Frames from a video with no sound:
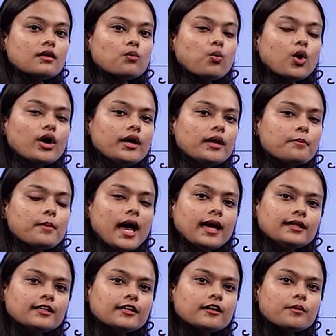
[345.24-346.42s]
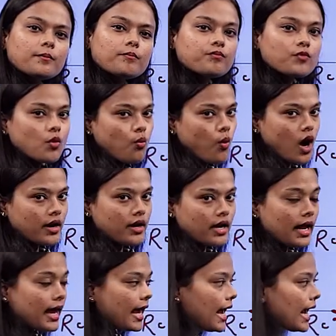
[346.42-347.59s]
word math? 1.
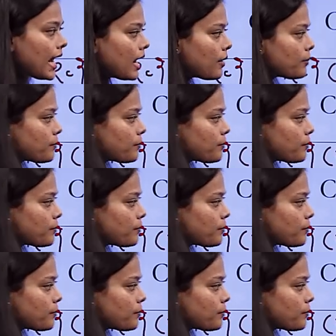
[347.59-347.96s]
A.